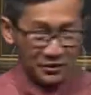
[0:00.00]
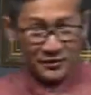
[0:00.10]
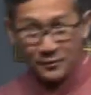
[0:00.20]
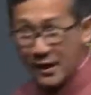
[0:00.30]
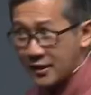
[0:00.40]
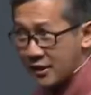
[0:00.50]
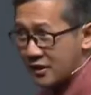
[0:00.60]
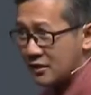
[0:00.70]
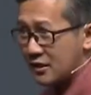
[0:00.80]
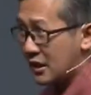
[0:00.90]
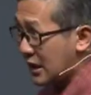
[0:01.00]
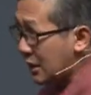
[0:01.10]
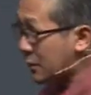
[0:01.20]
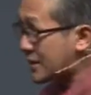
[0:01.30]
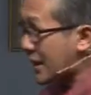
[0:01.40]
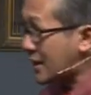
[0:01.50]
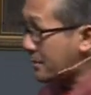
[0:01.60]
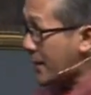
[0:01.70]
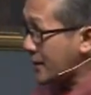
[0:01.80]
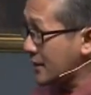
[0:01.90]
You surrender. It was set
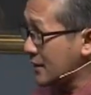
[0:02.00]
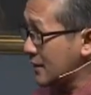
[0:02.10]
apart.